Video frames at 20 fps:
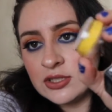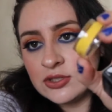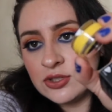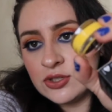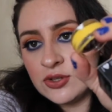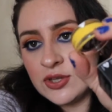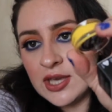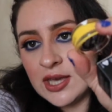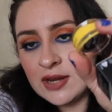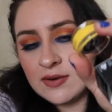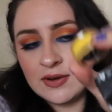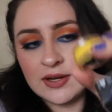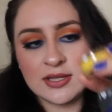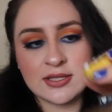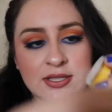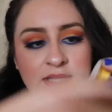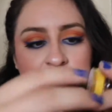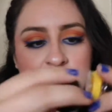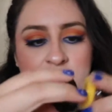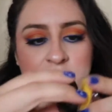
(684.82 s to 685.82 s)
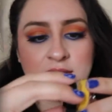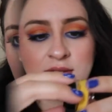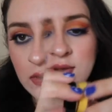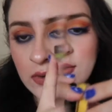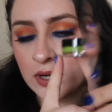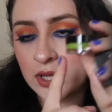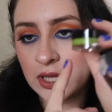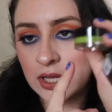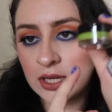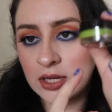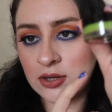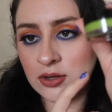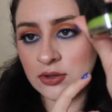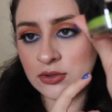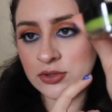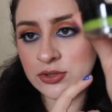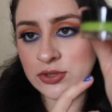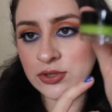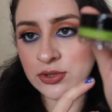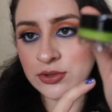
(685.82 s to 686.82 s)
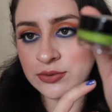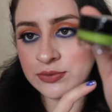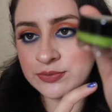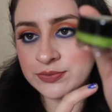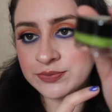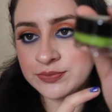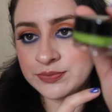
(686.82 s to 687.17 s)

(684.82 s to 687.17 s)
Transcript: so you can't really see it. The oh, green also.